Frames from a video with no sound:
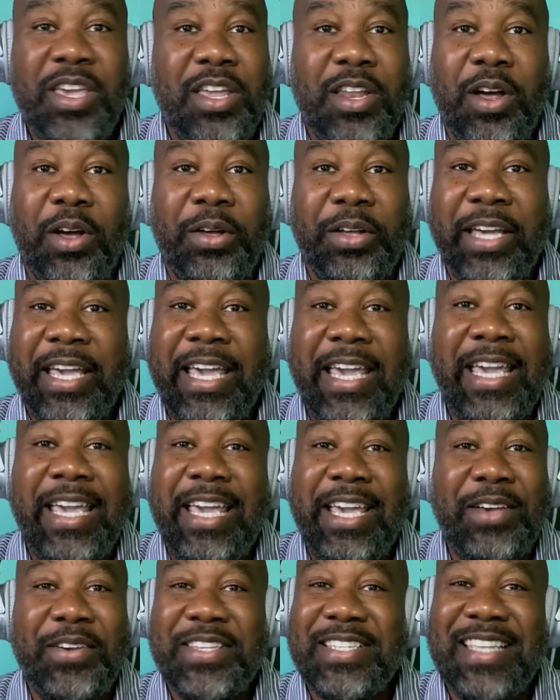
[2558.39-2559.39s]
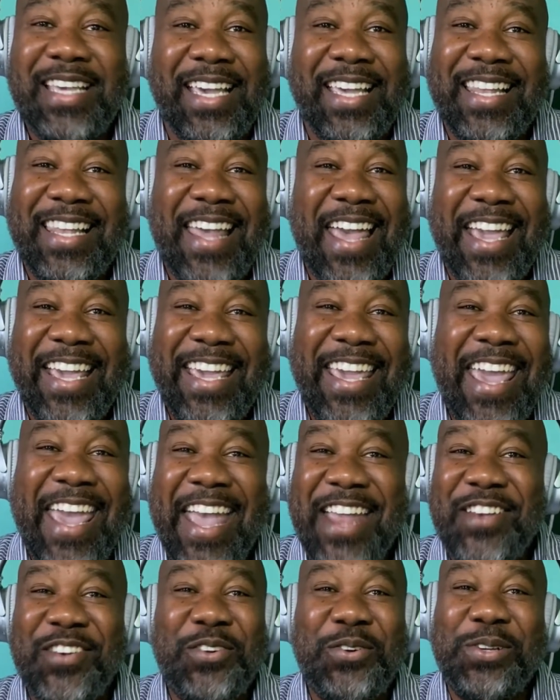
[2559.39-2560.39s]
You know, he was looking like he
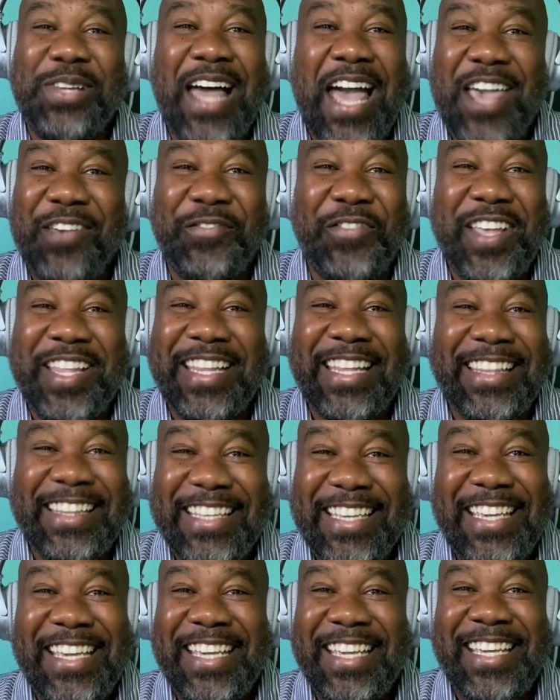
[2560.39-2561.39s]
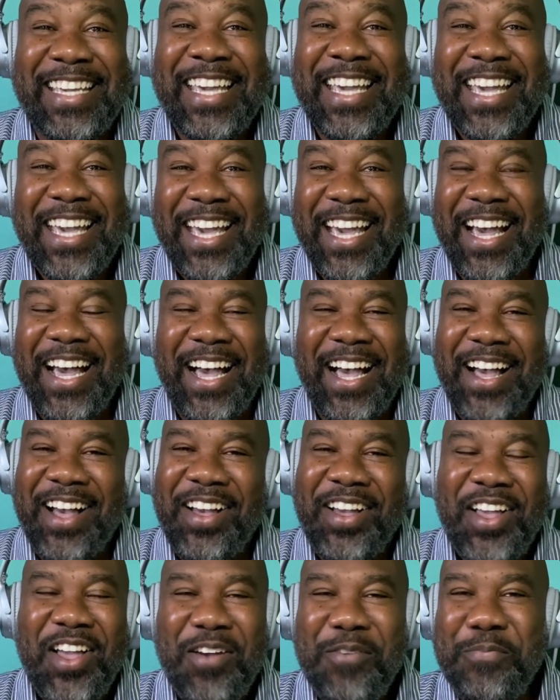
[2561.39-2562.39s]
had new life in the league.
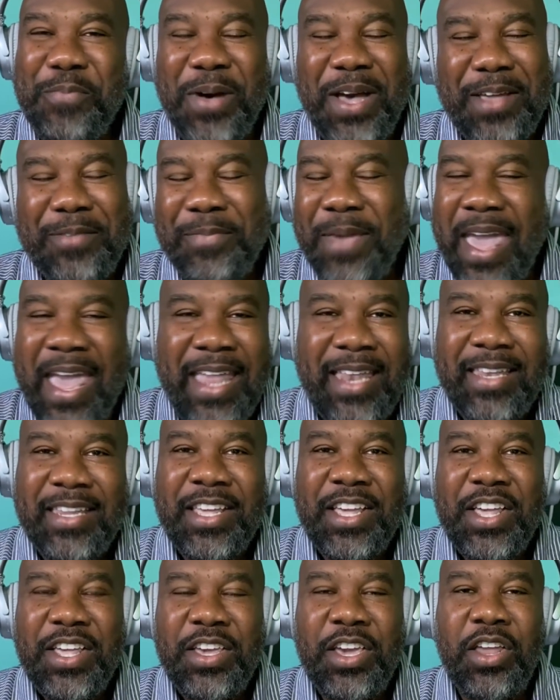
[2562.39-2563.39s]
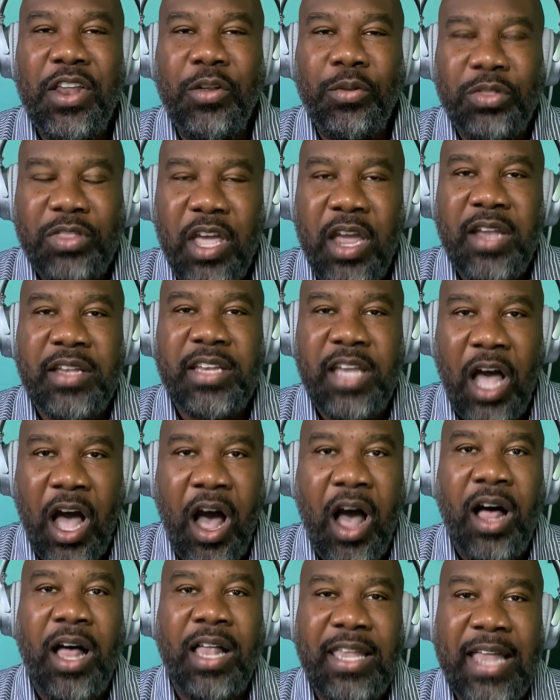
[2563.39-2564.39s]
But, man, you know,
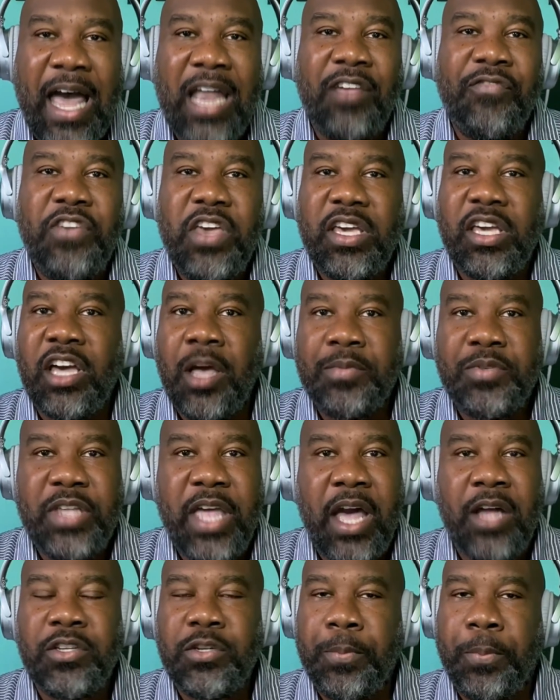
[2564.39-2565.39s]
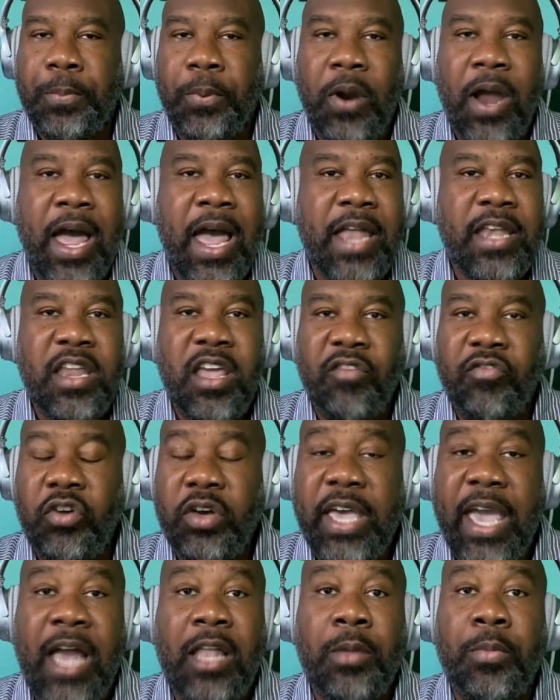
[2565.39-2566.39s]
a lot of it comes down to pride.
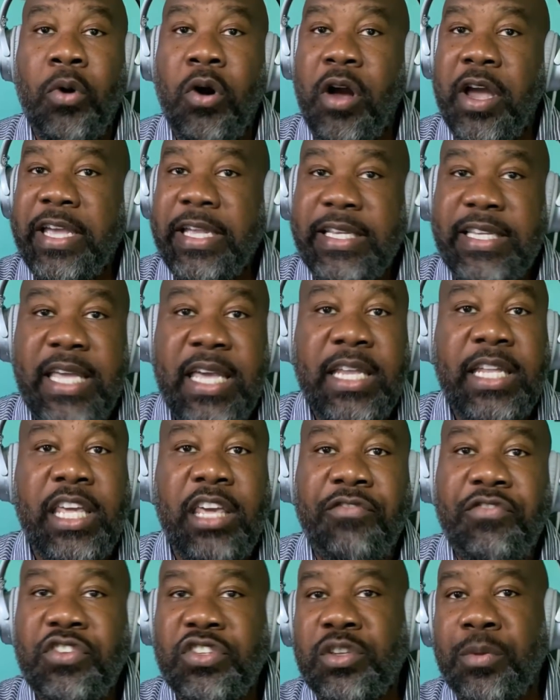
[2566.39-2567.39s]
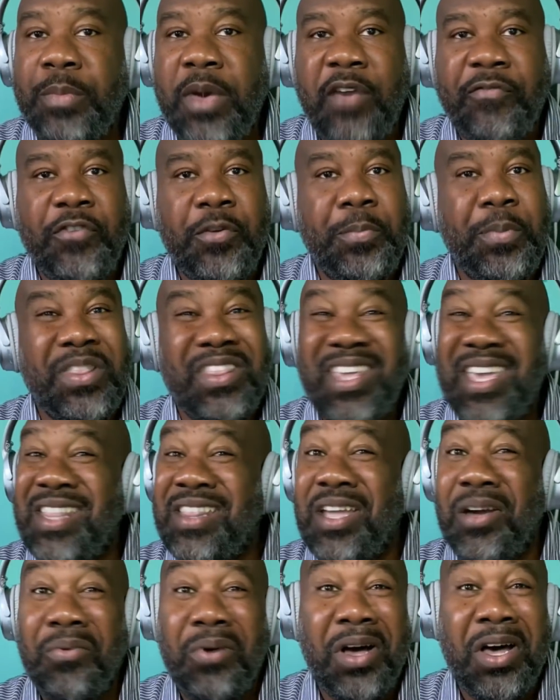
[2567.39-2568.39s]
Neville Gallimore, he did give you some effort, but
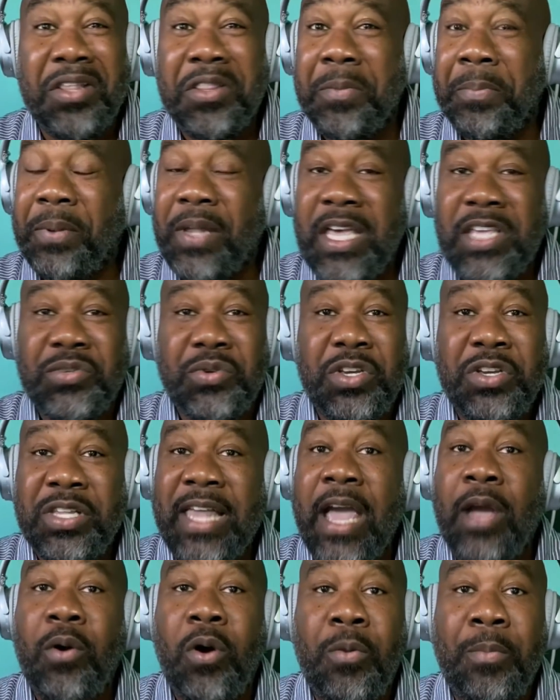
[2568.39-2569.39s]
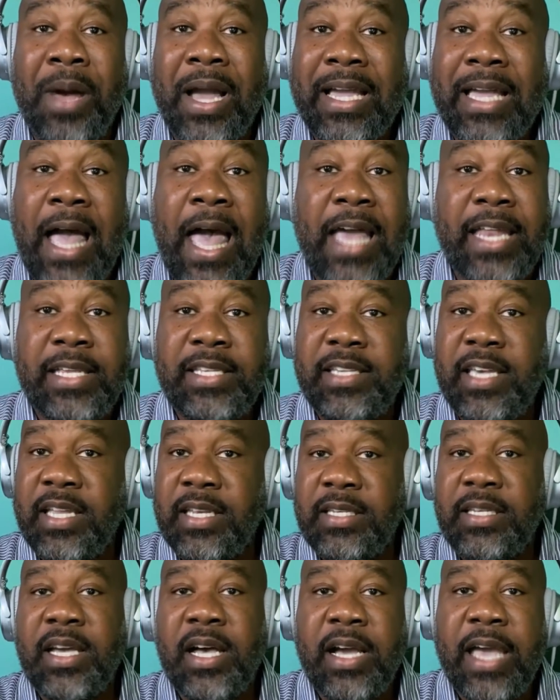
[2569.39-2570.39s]
then there were other plays where you're like, oh, my God, he's
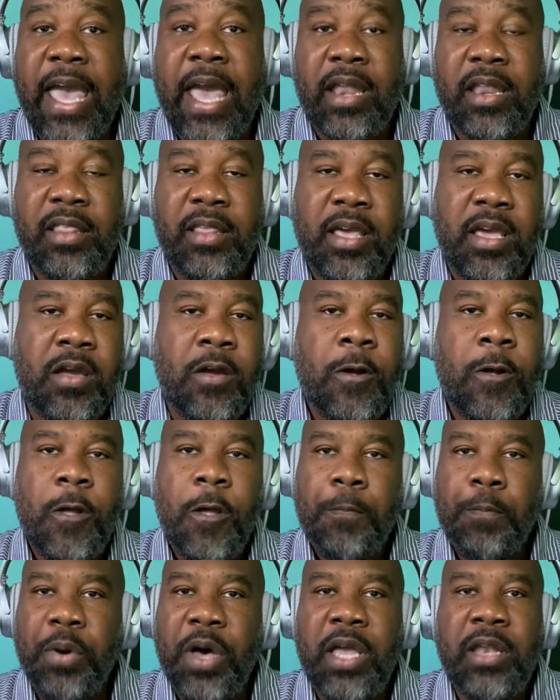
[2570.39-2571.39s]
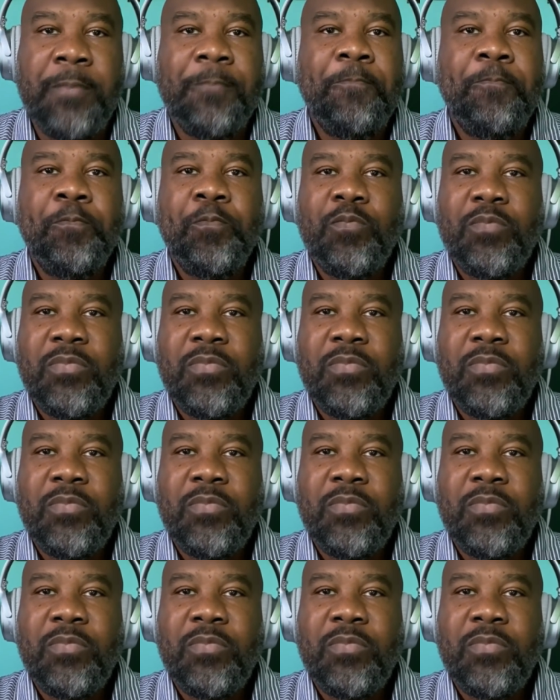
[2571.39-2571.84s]
getting dug out of there. But